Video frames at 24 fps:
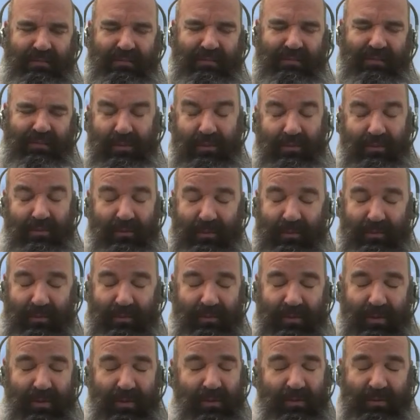
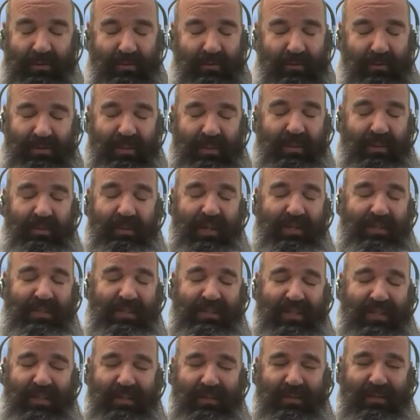no single
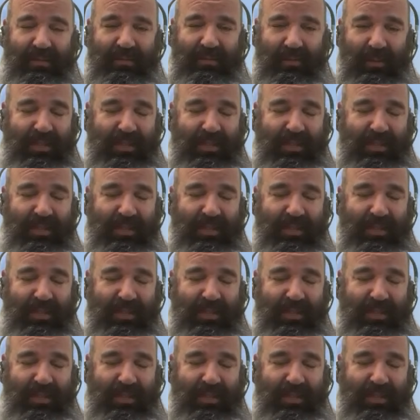entity